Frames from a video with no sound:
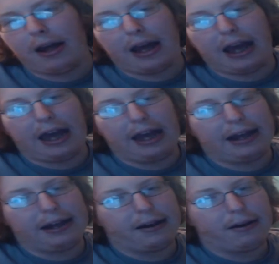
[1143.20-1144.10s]

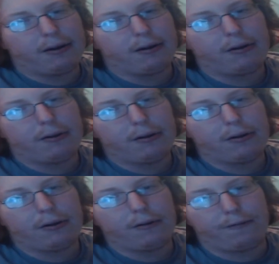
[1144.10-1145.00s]
a
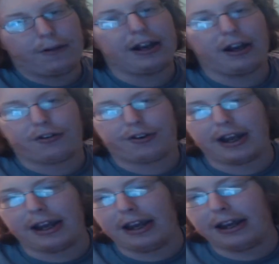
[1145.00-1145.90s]
video
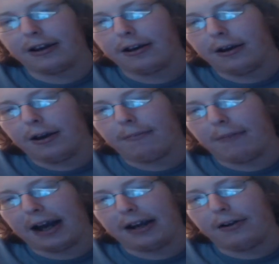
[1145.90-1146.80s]
singing
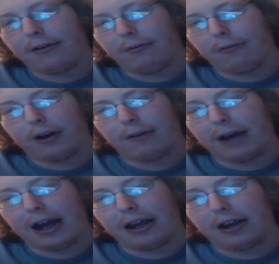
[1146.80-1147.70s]
one of
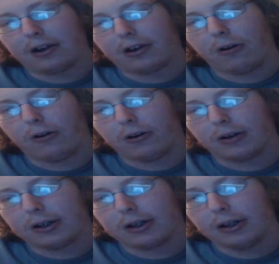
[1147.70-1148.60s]
my
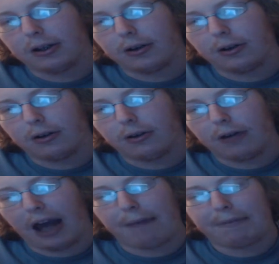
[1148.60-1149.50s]
songs,
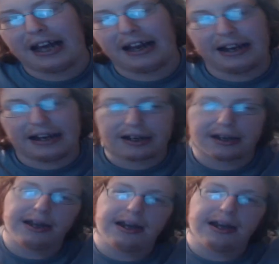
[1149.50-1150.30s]
Happy Endings.